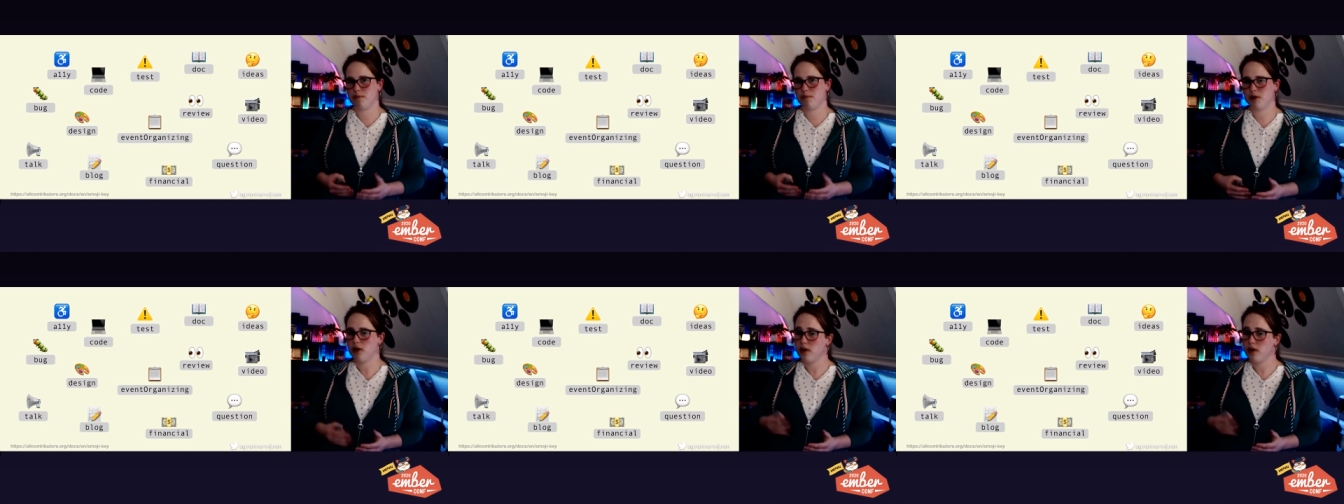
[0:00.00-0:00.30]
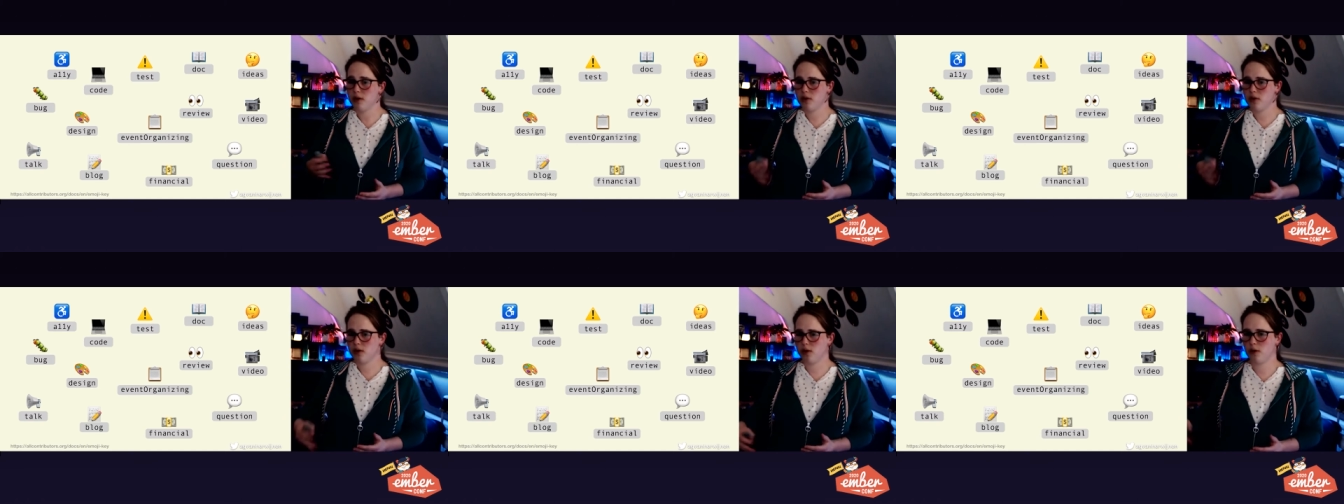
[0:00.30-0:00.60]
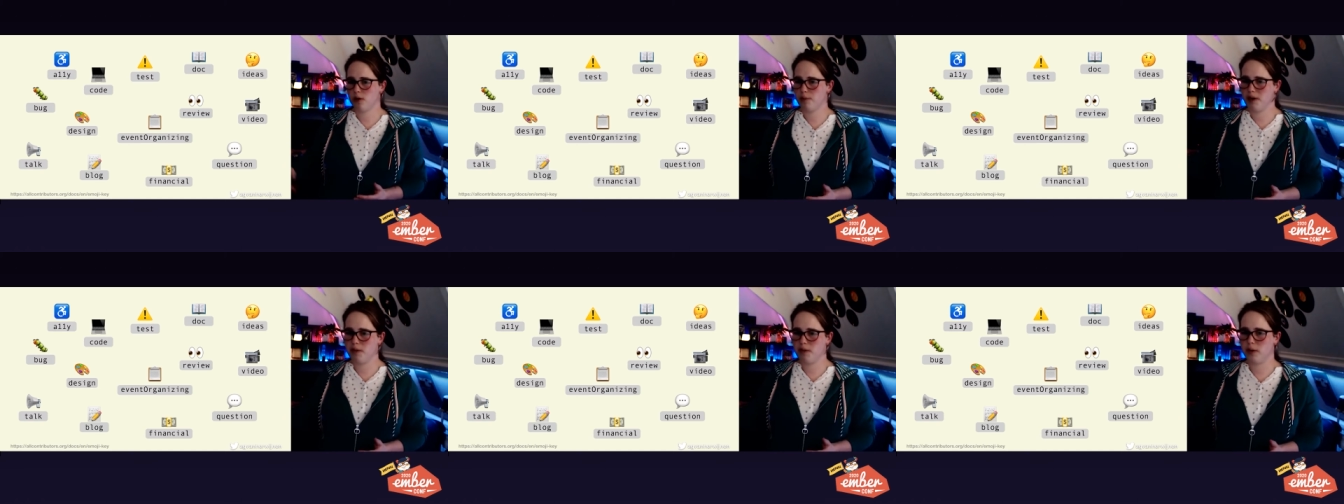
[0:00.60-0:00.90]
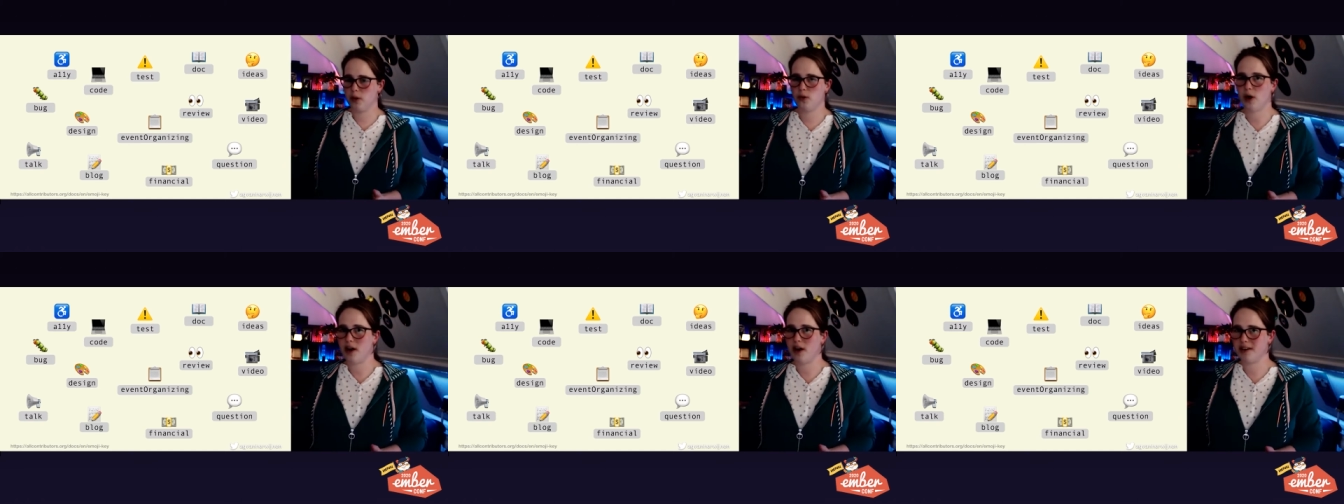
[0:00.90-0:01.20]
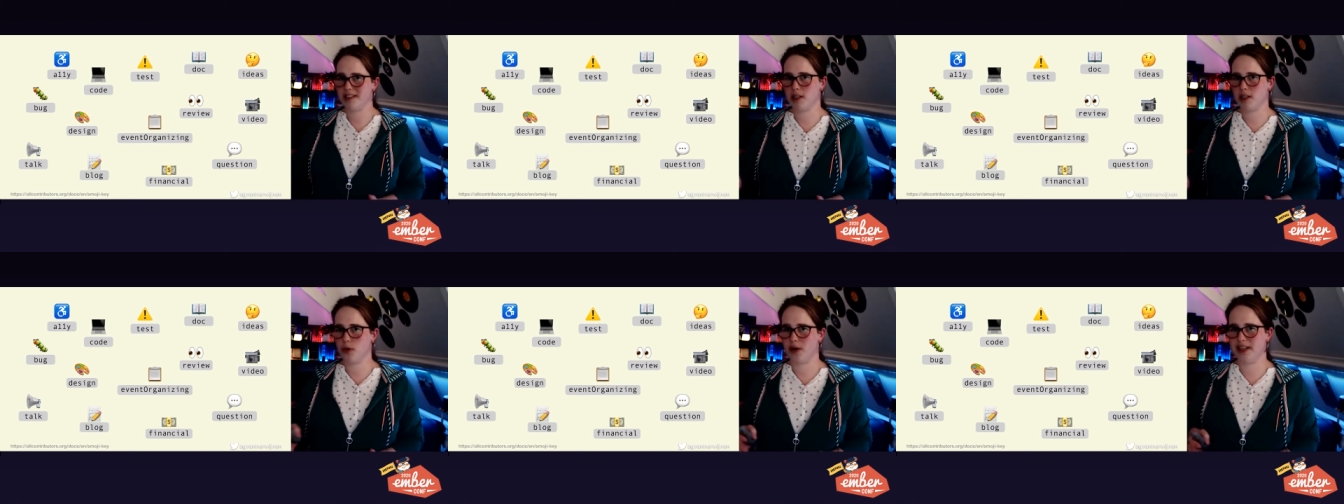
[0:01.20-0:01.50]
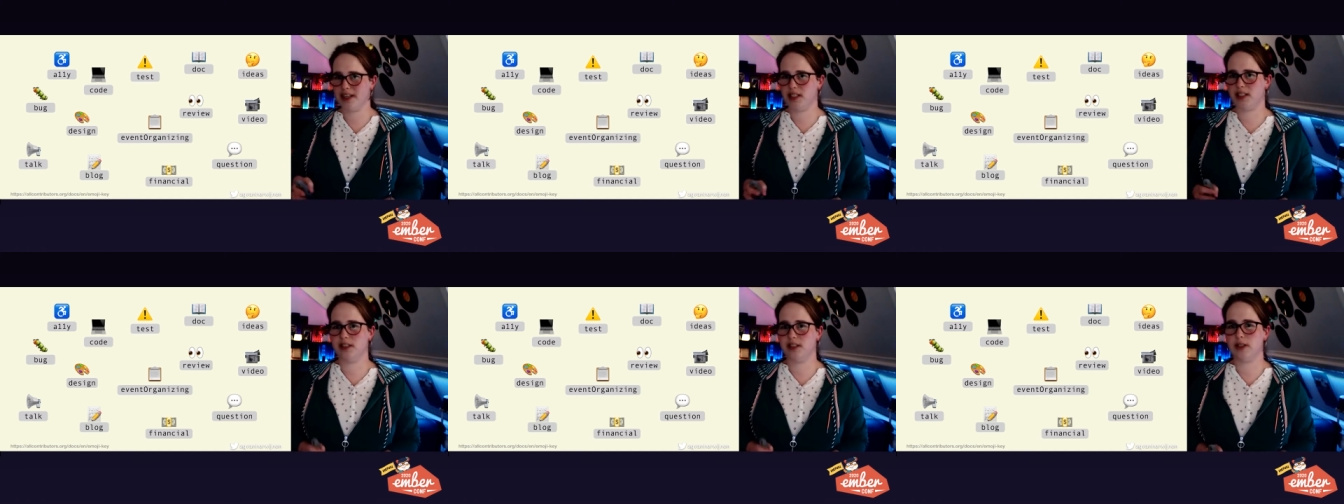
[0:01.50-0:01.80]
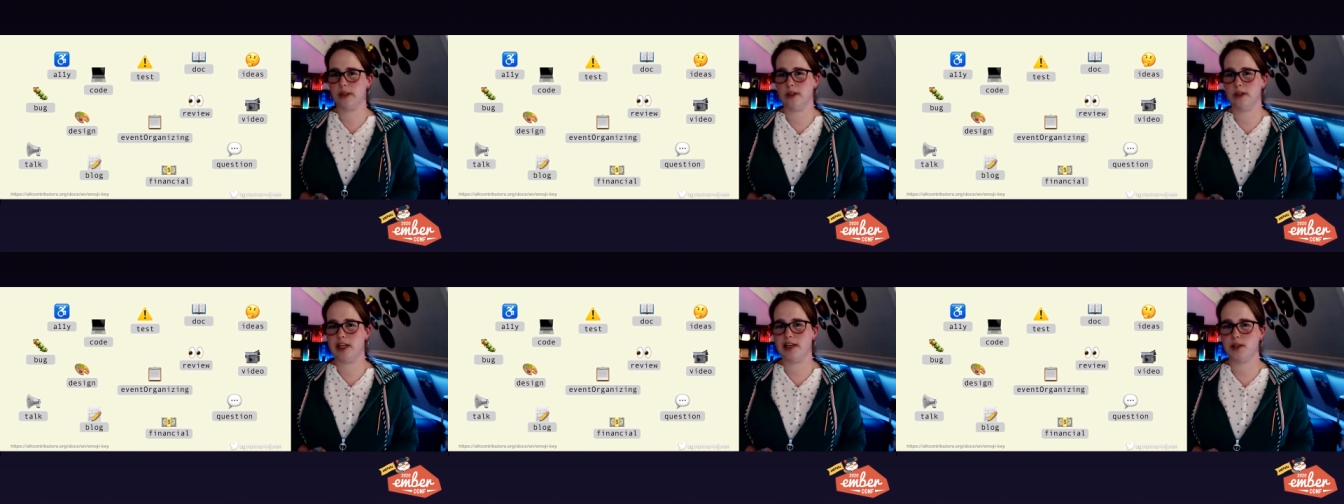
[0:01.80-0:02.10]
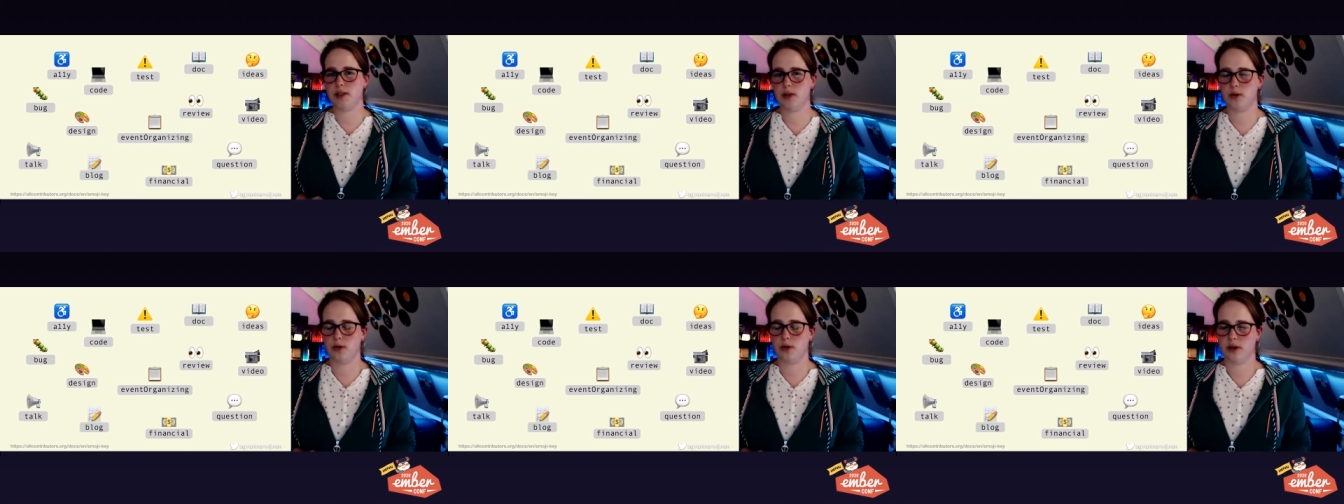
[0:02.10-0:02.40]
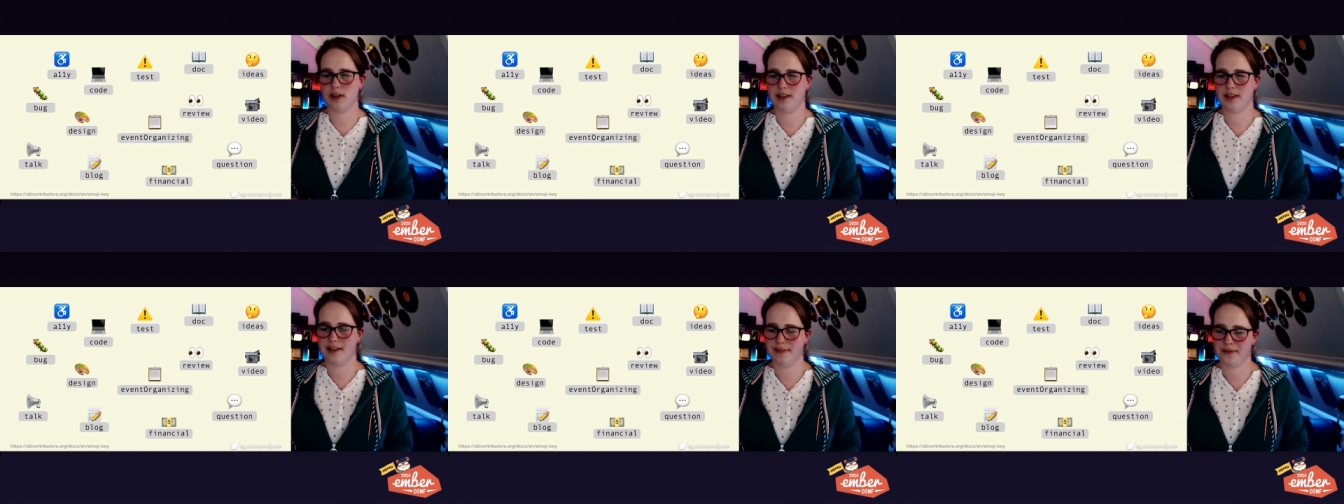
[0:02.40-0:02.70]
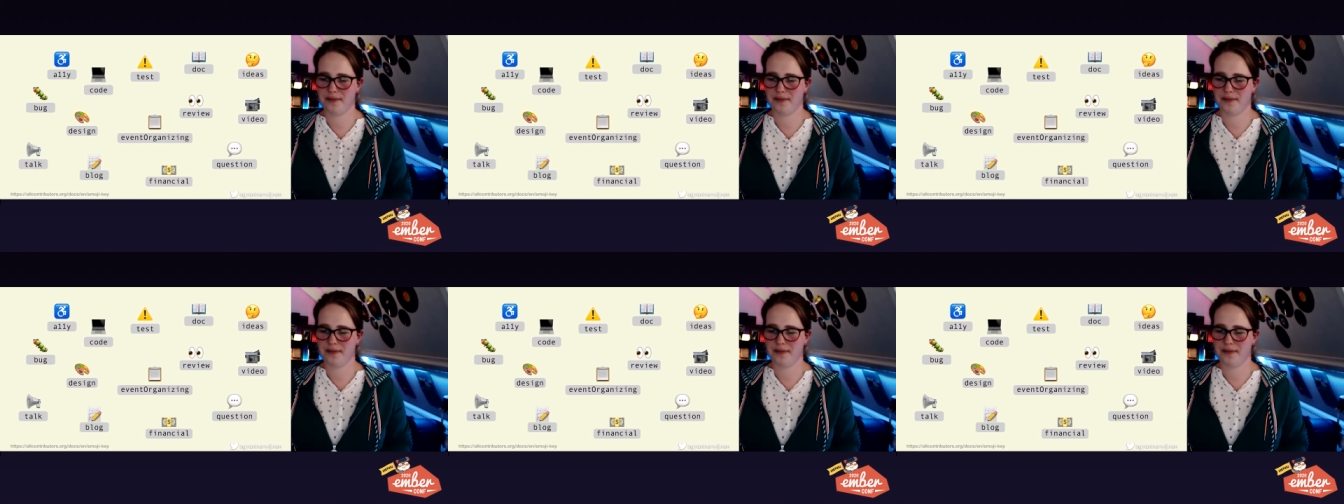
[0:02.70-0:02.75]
But also the people who ask questions on Discord.